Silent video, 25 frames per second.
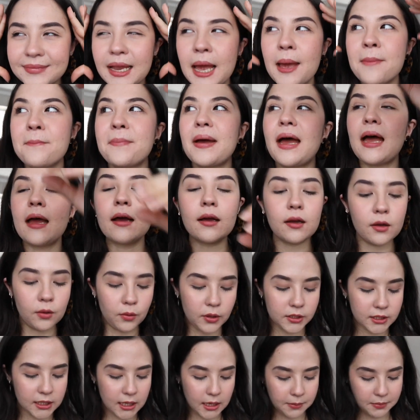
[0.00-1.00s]
I'm back.
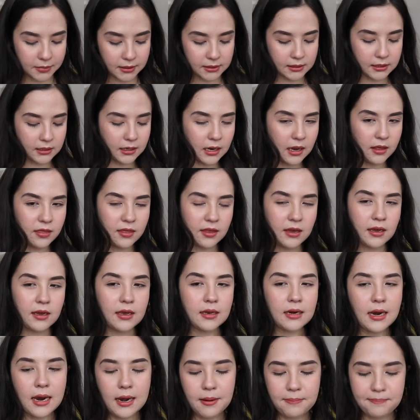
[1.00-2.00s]
What time is it? I think
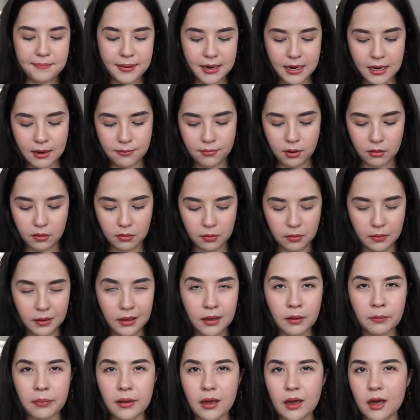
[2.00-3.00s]
it had been
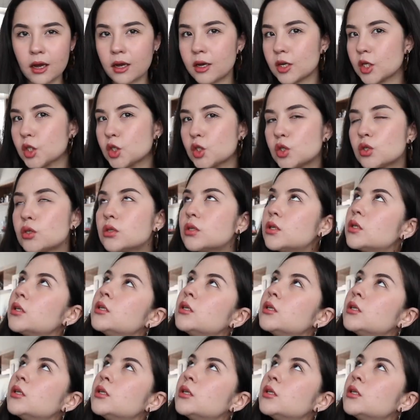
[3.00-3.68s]
probably about